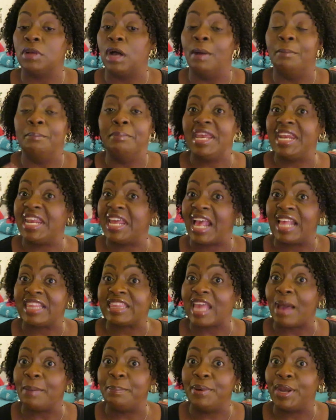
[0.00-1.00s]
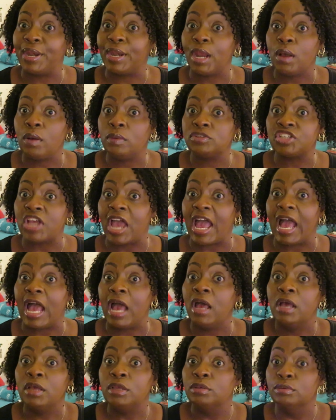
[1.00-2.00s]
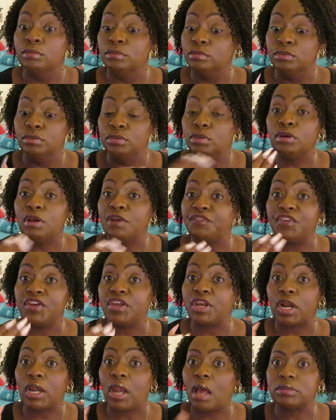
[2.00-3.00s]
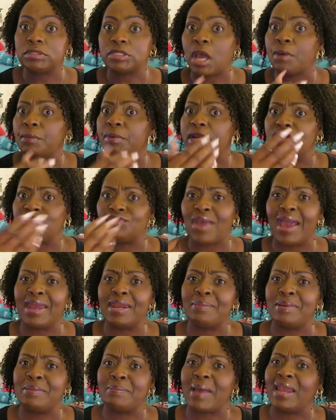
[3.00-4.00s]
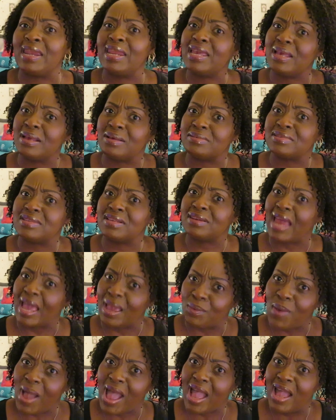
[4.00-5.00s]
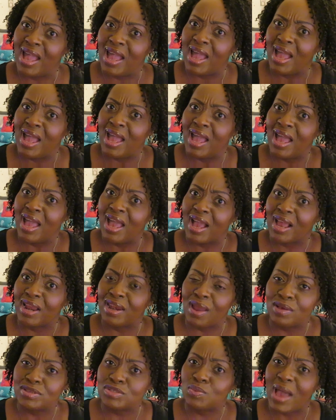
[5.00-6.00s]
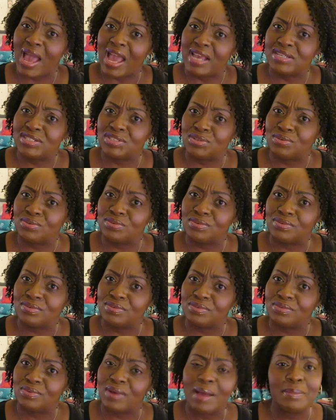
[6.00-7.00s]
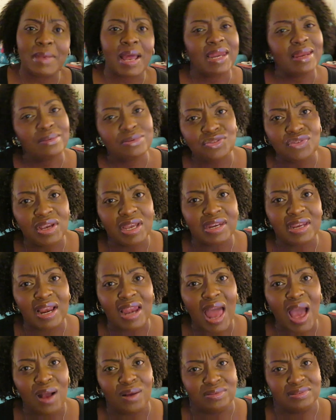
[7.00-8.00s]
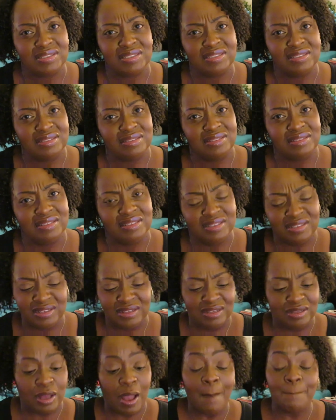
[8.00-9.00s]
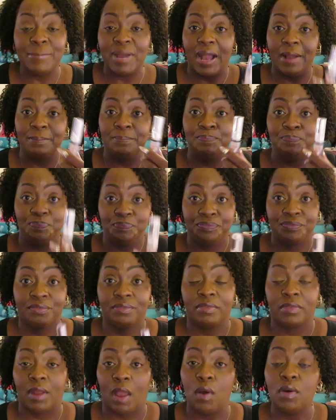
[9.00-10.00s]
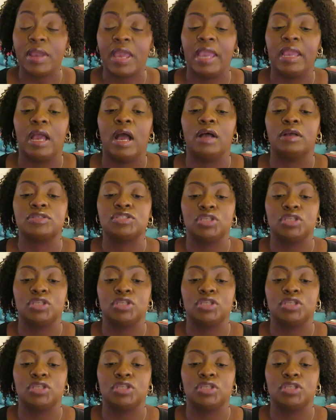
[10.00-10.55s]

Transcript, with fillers: a minute after I put it on child you you can feel the gloss already drying up in my lips like what gloss why is you why my lips drinking the gloss but okay y'all